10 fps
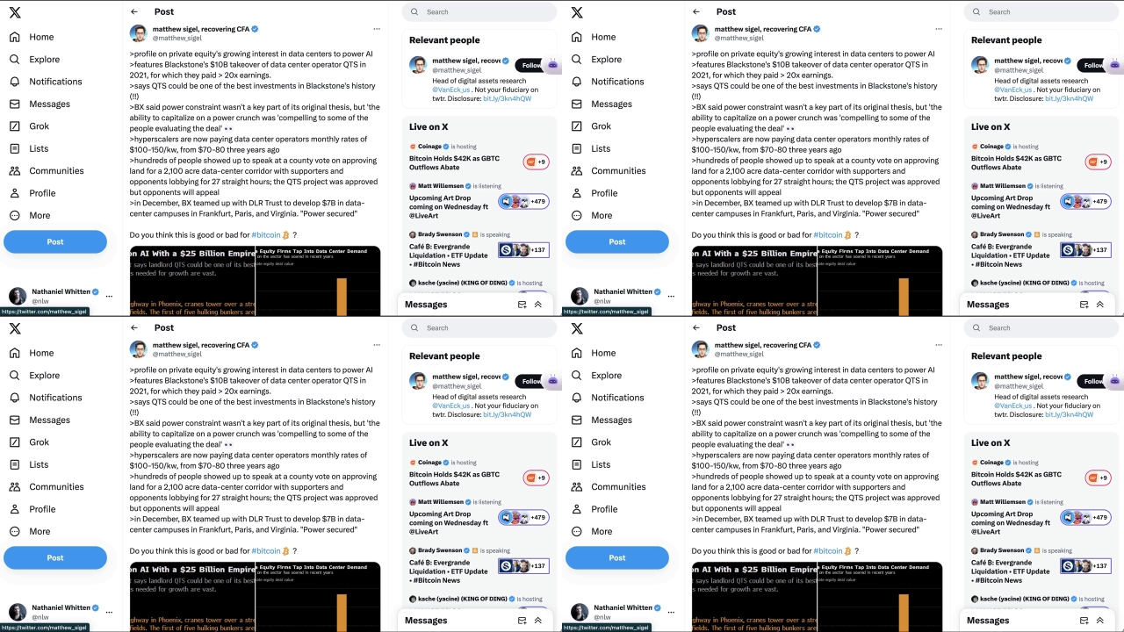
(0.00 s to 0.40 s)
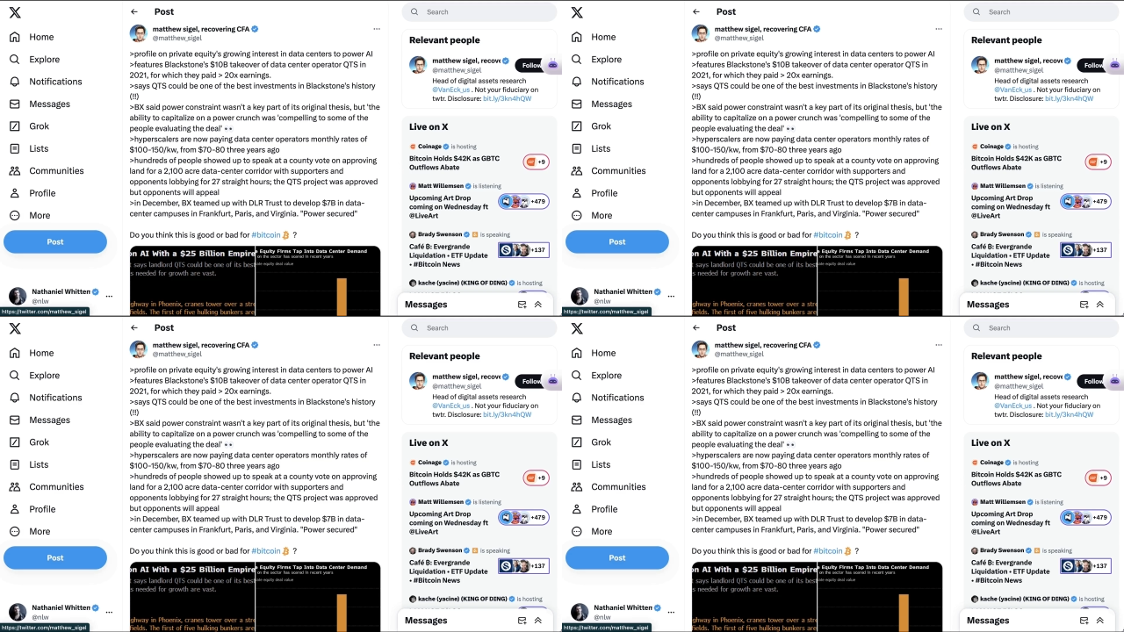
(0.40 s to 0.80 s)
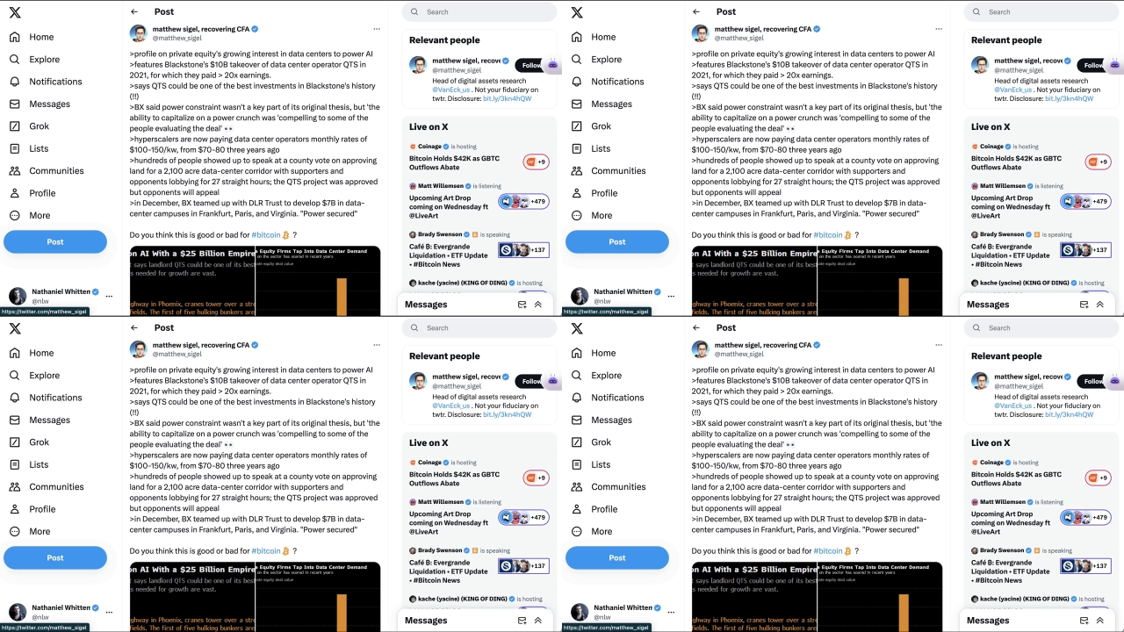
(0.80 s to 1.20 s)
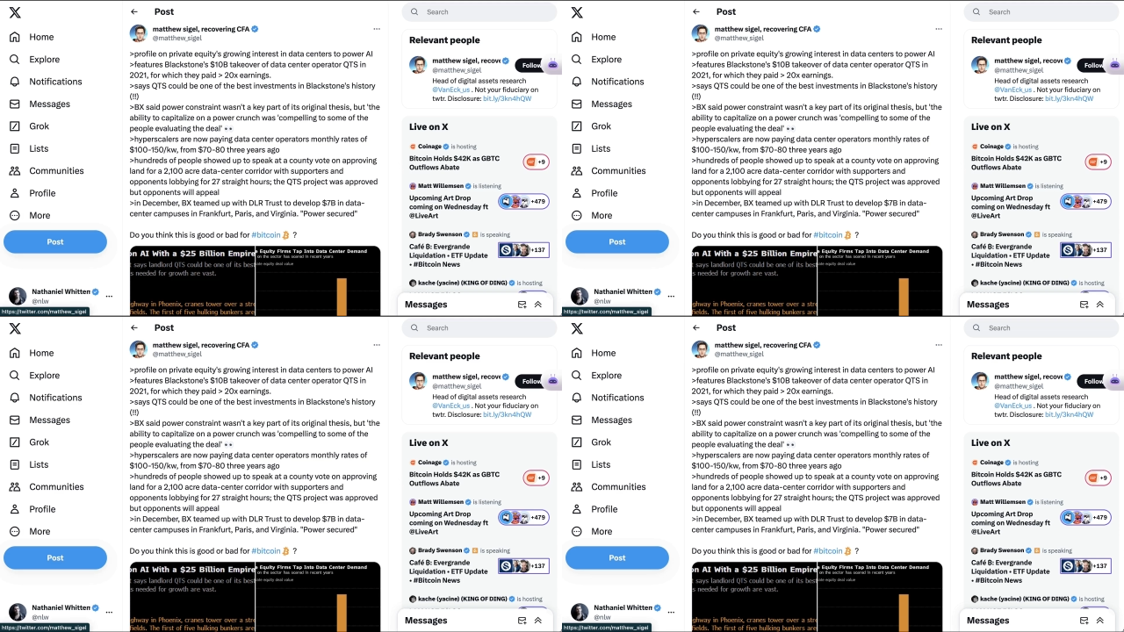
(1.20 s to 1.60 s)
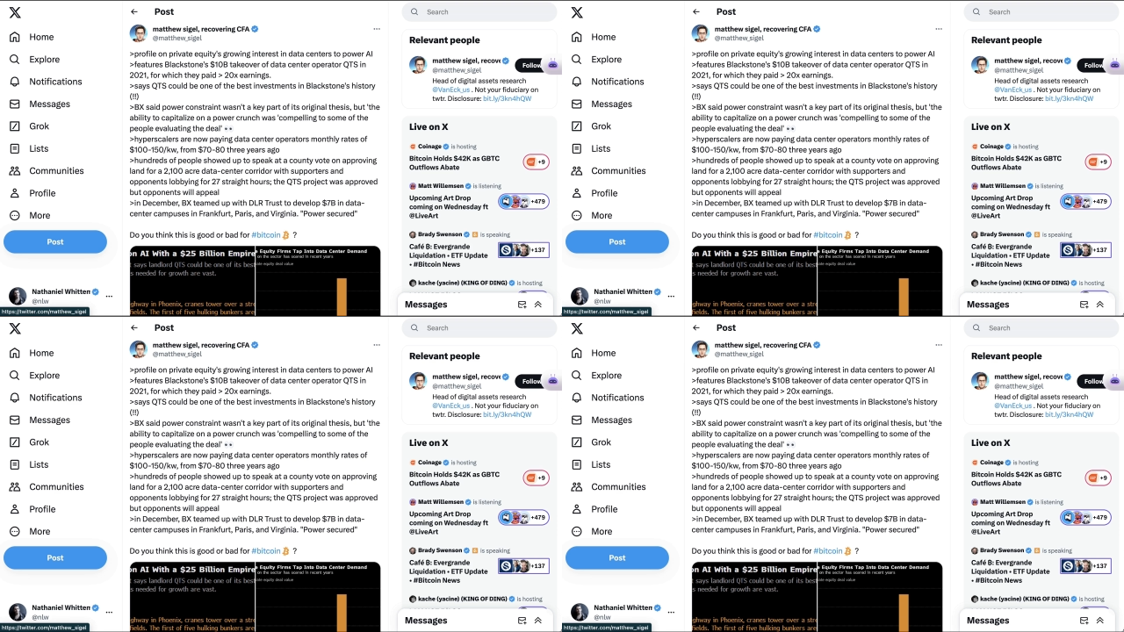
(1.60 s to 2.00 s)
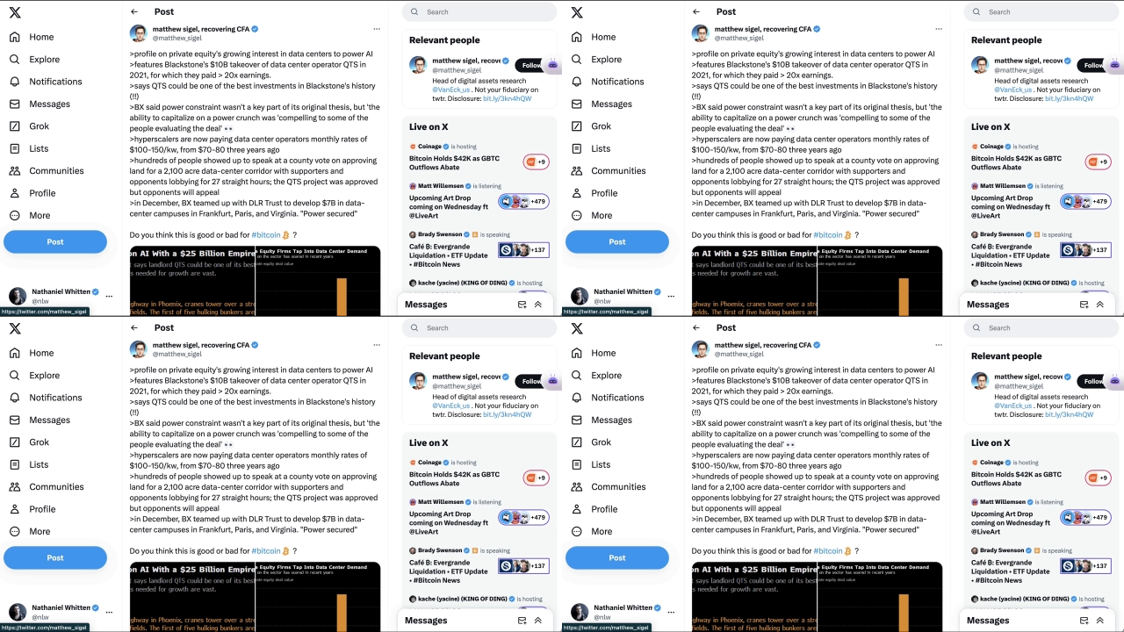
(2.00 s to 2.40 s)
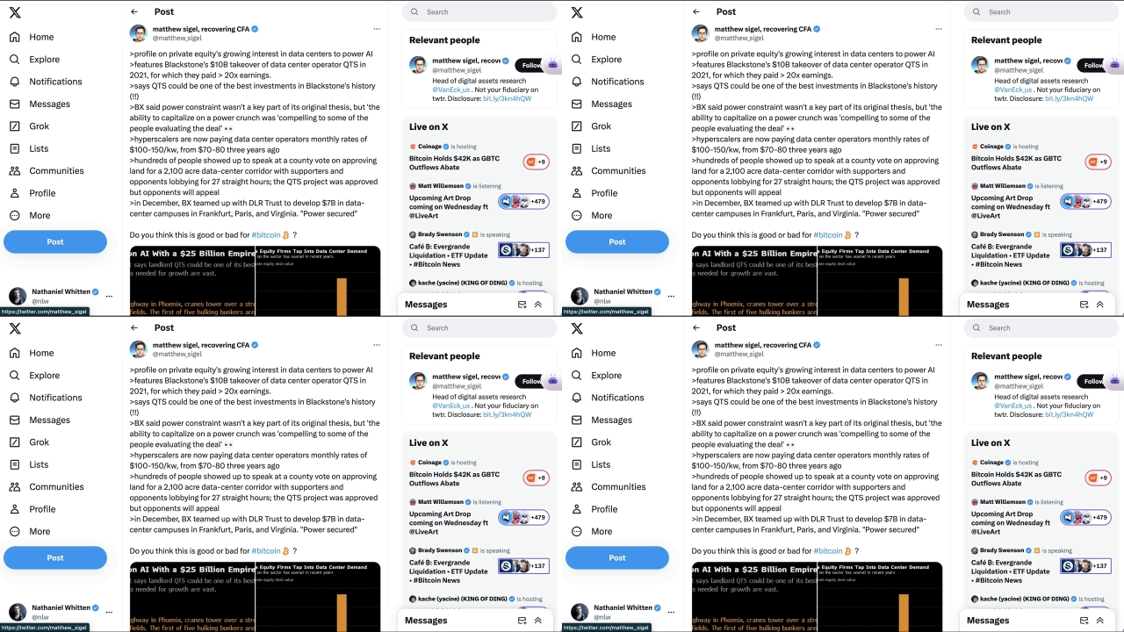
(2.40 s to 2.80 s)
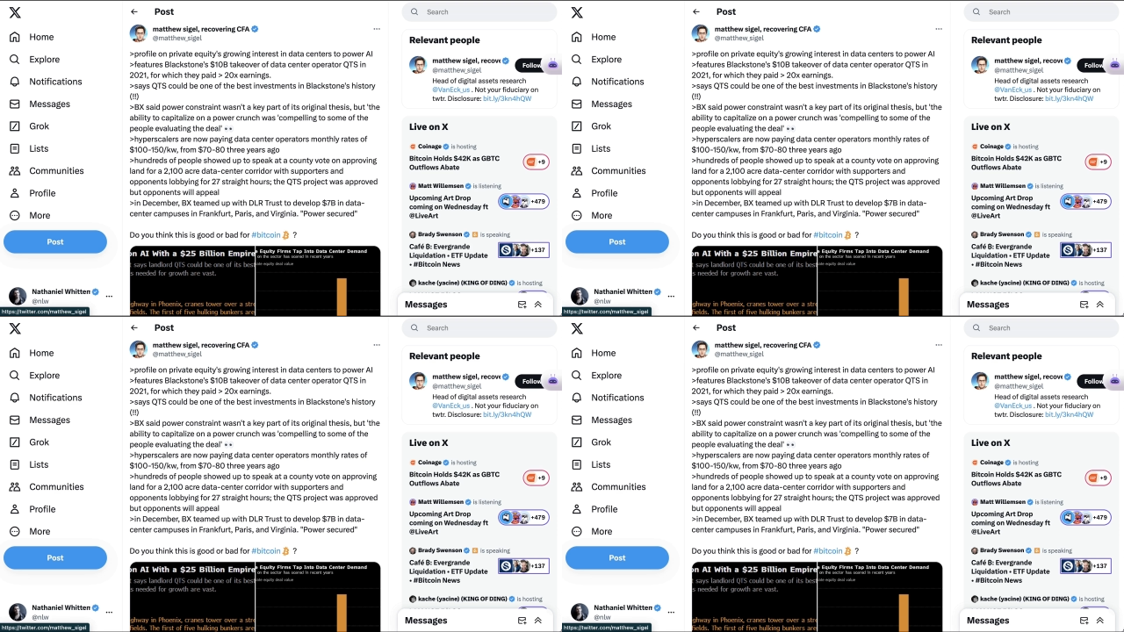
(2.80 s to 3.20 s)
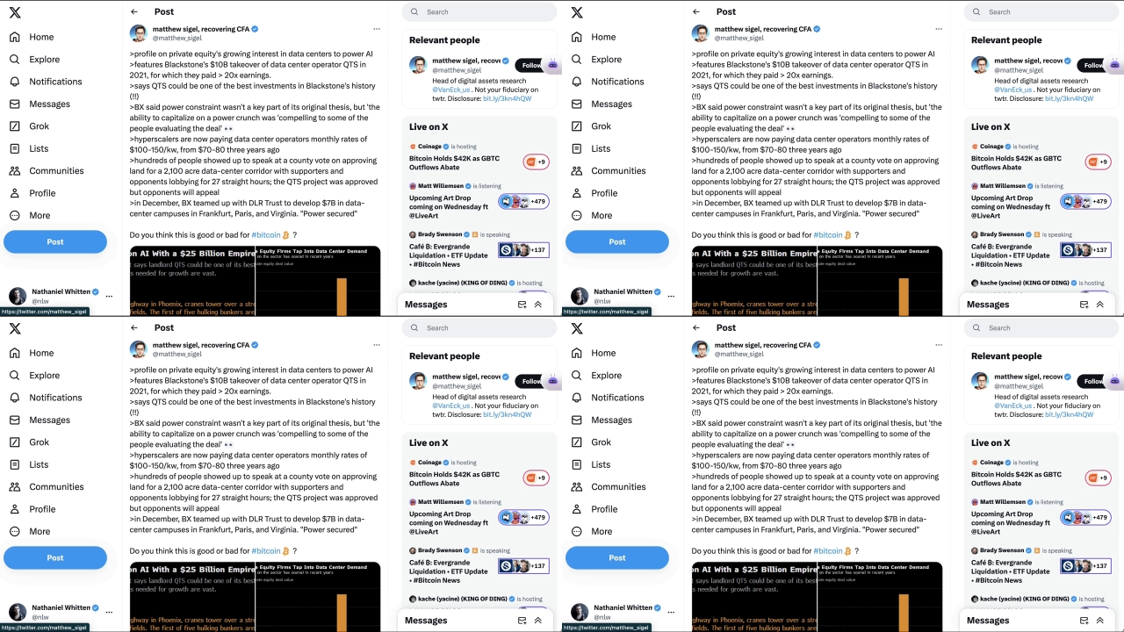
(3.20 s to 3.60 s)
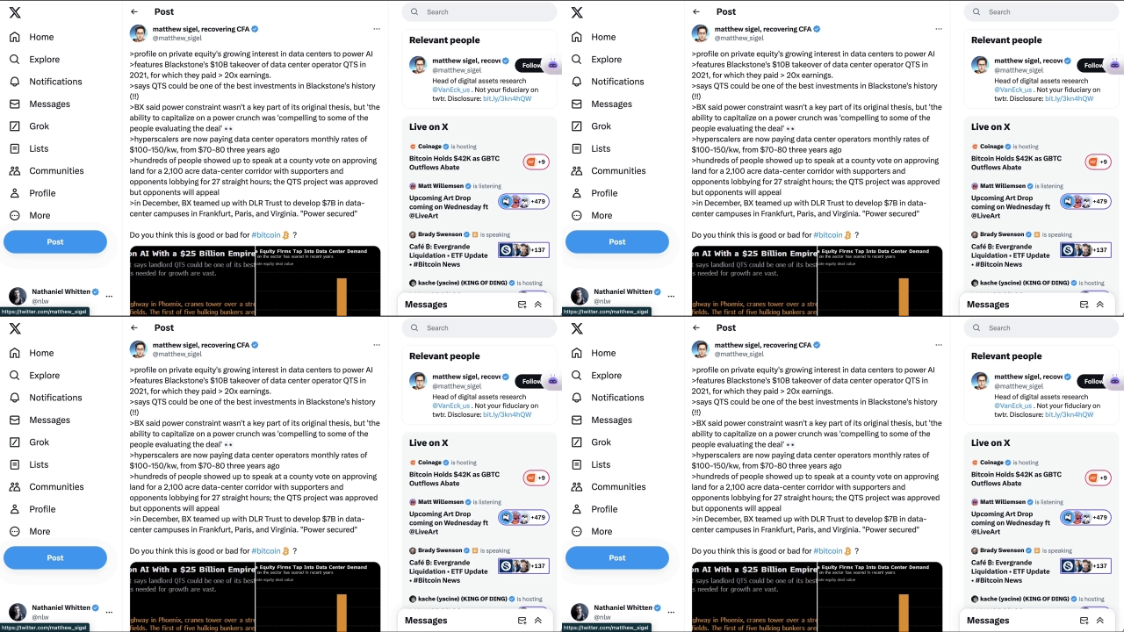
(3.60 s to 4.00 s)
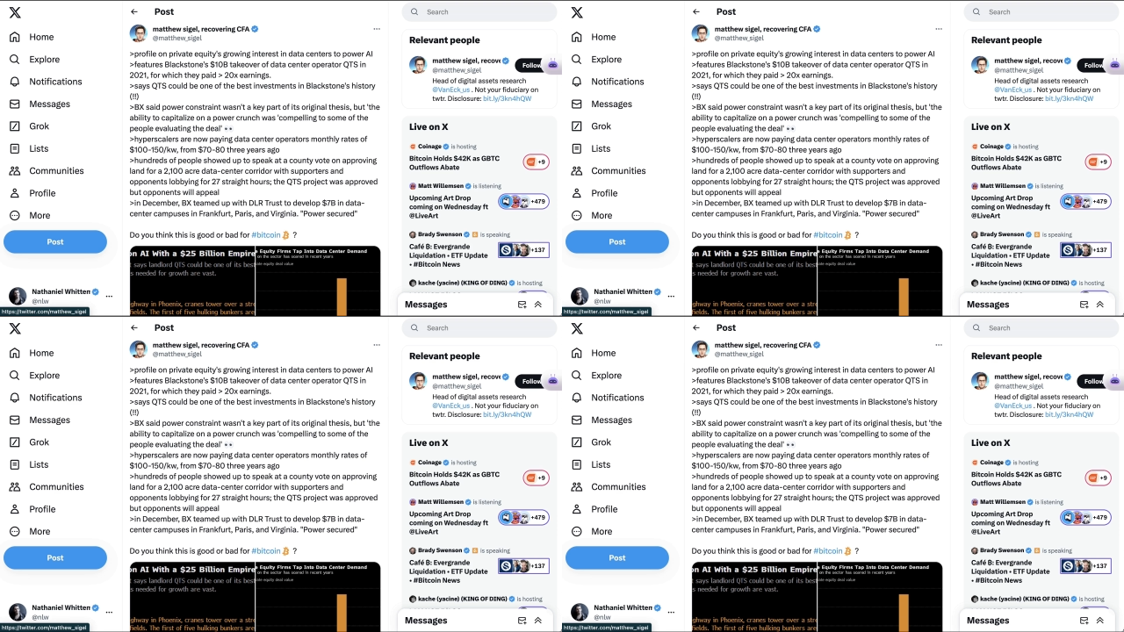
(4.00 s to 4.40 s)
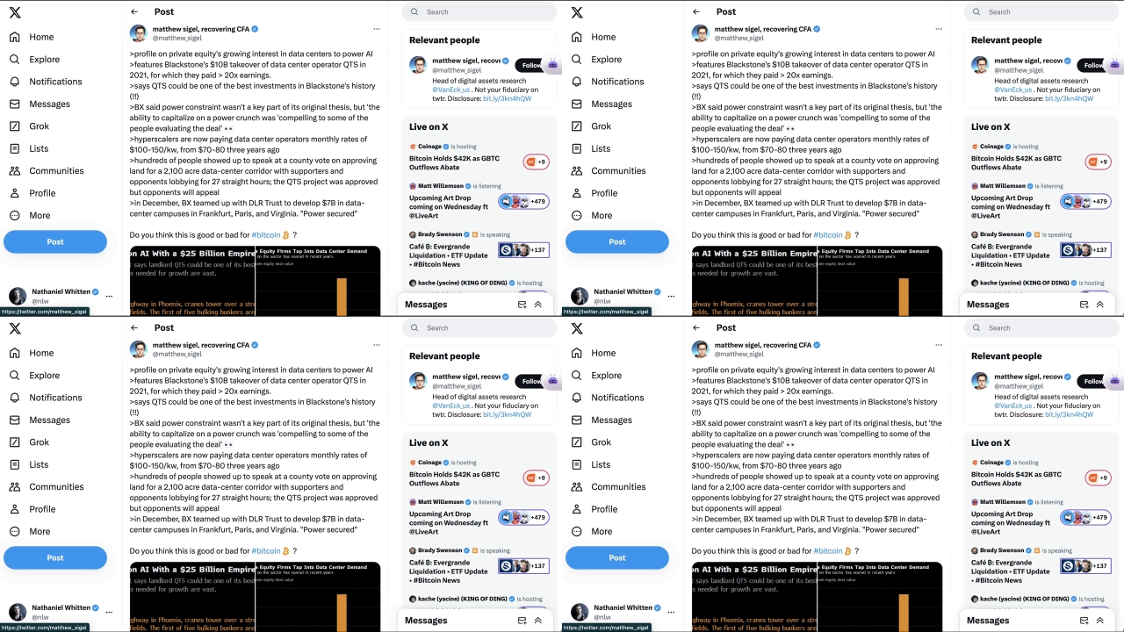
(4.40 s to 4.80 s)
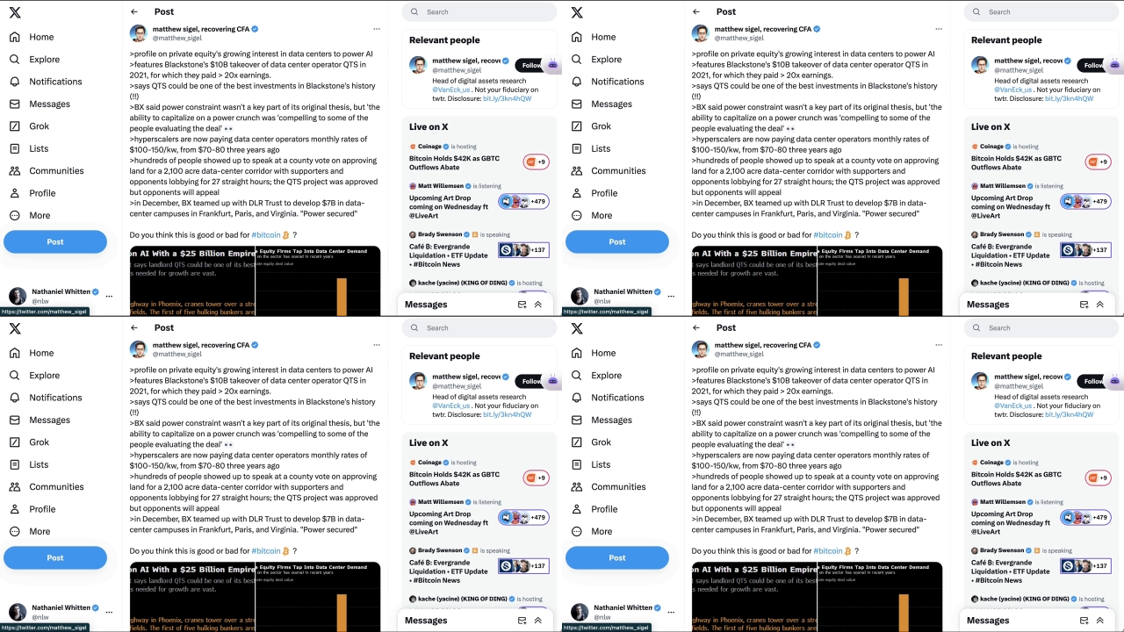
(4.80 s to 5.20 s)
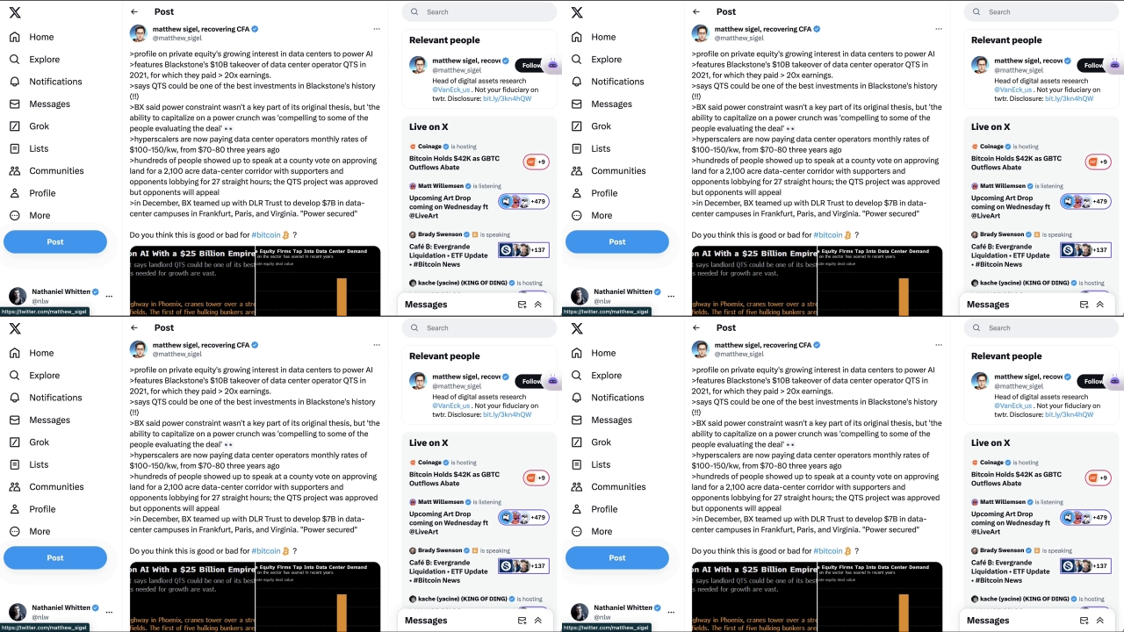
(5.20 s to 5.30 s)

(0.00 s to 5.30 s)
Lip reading: (no speaker visible)